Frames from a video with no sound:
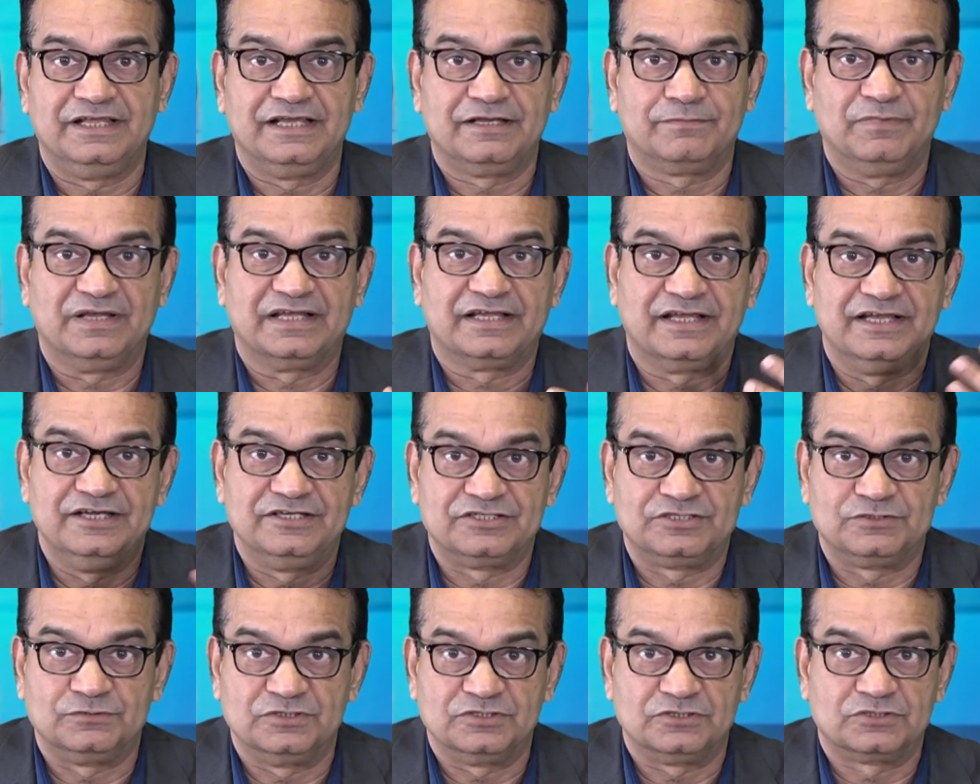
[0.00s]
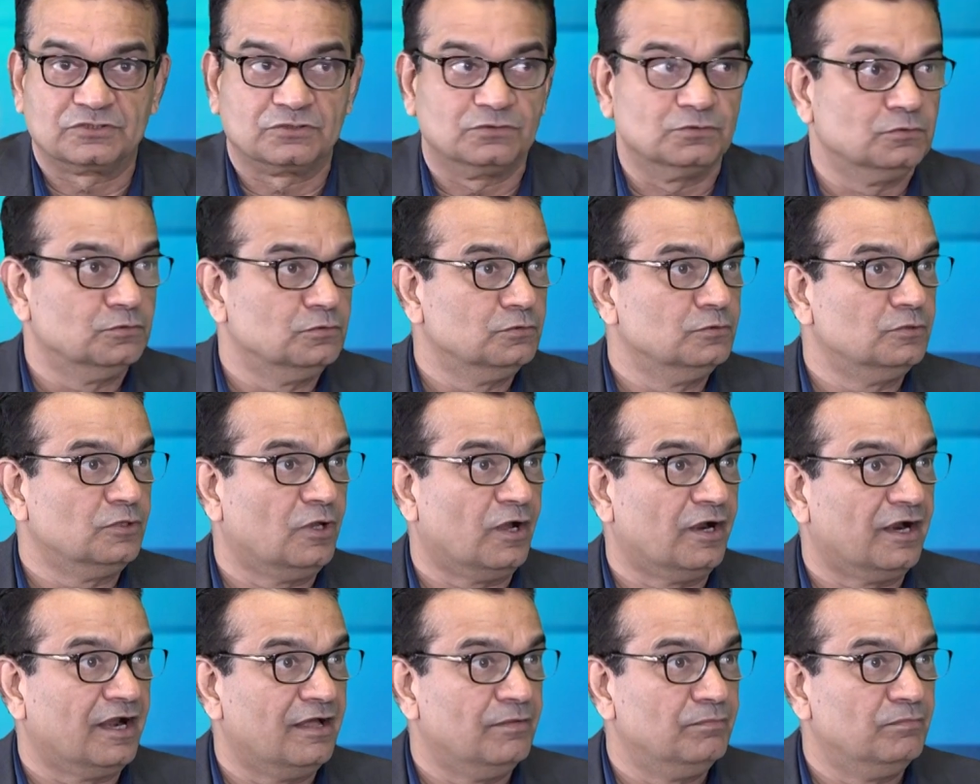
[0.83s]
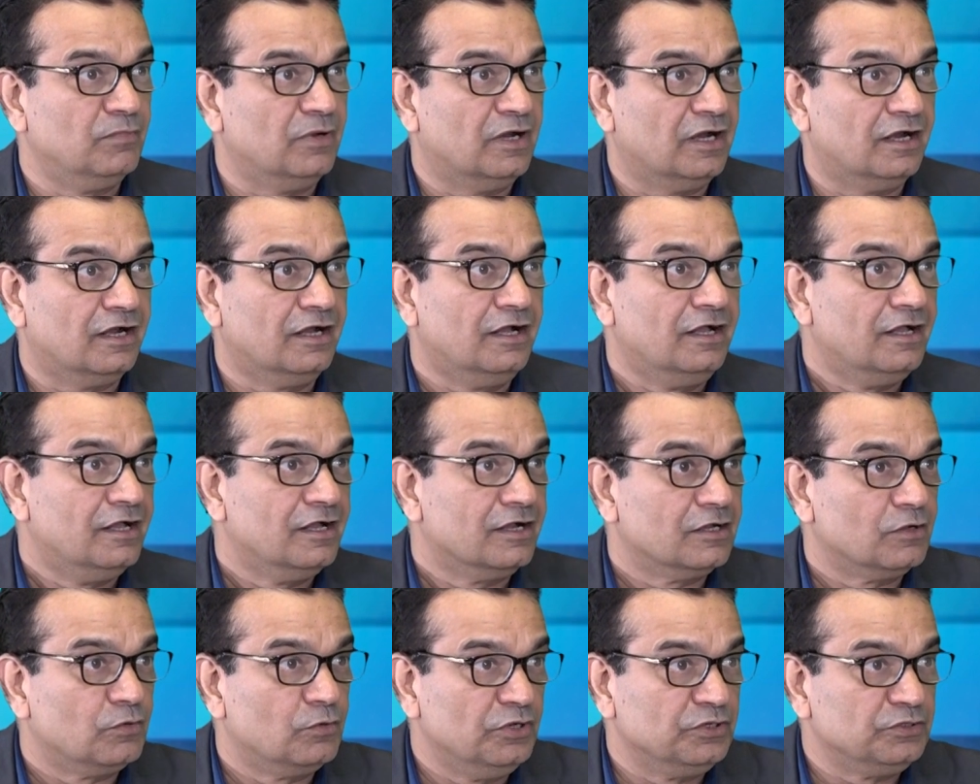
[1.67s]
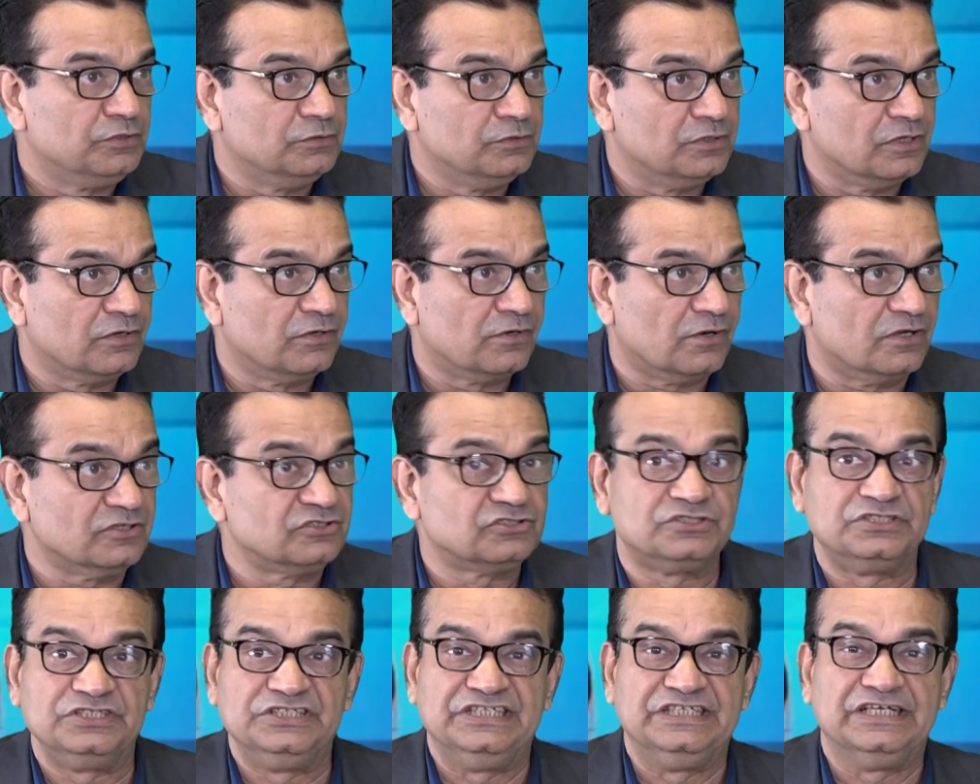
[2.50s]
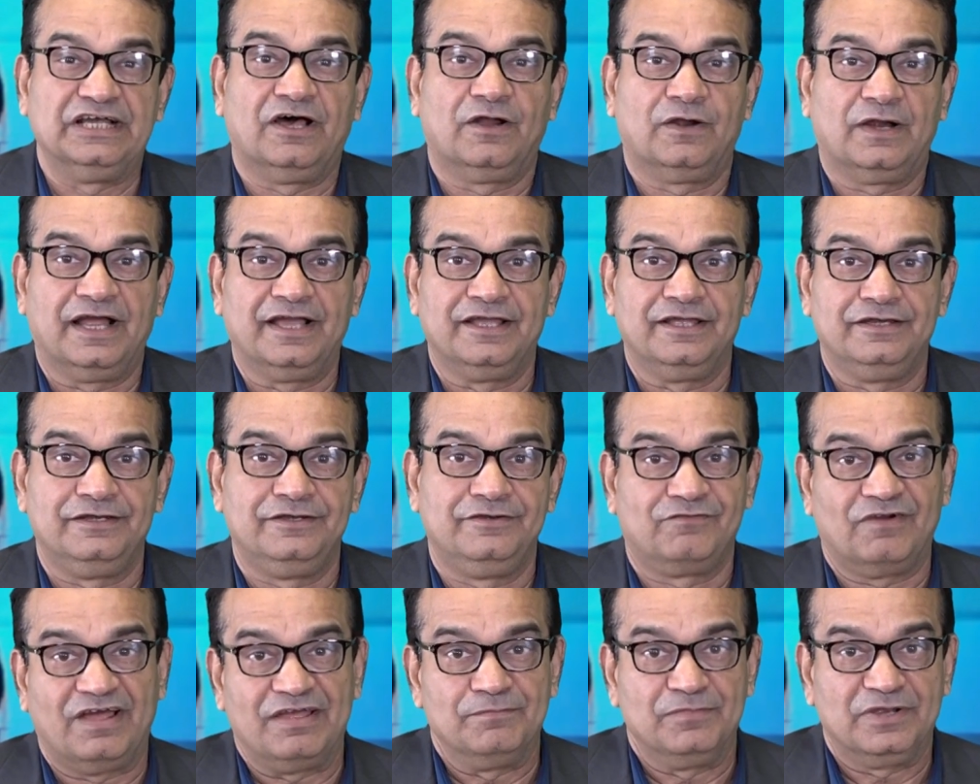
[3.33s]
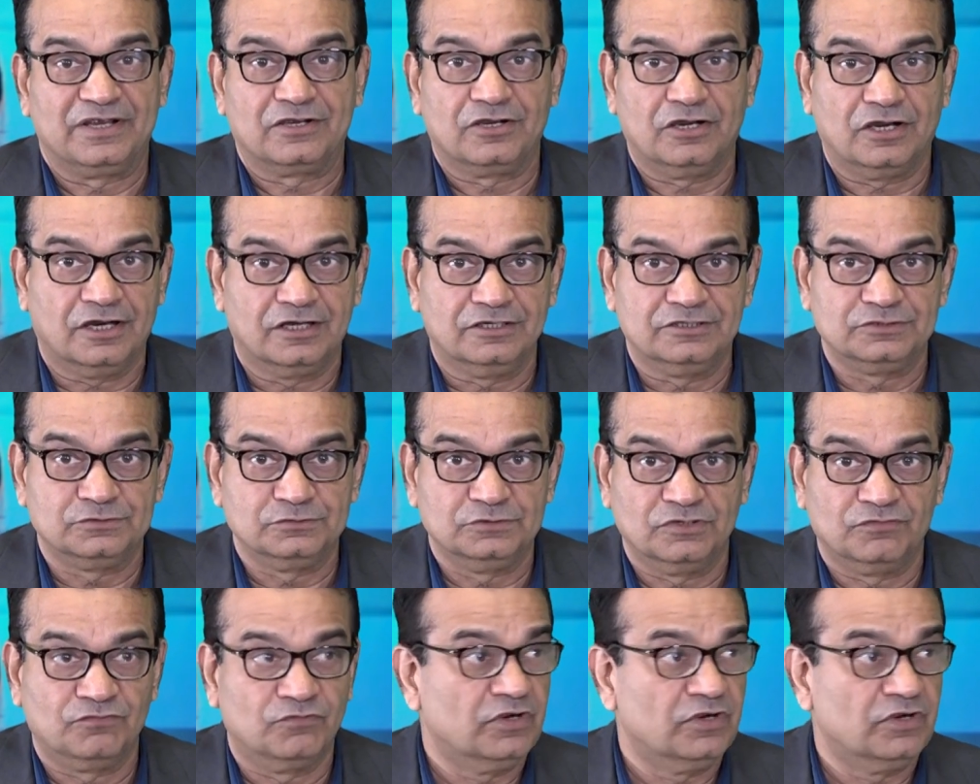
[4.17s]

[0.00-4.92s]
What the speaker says: take my kids to the school, or I'm going to the grocery, or I drive my car to the